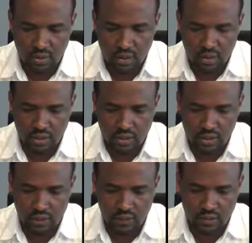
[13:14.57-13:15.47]

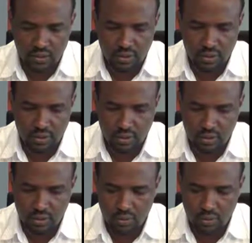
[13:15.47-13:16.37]
alteration of water
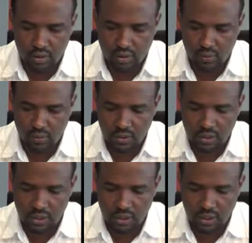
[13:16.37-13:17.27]
division within
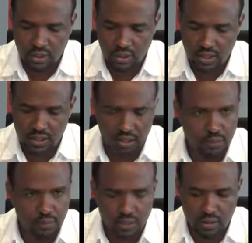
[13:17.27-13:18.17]
watershed, that is
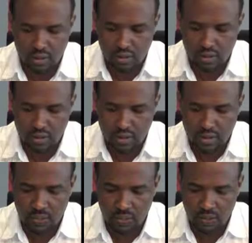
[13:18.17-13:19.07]
upstream and downstream,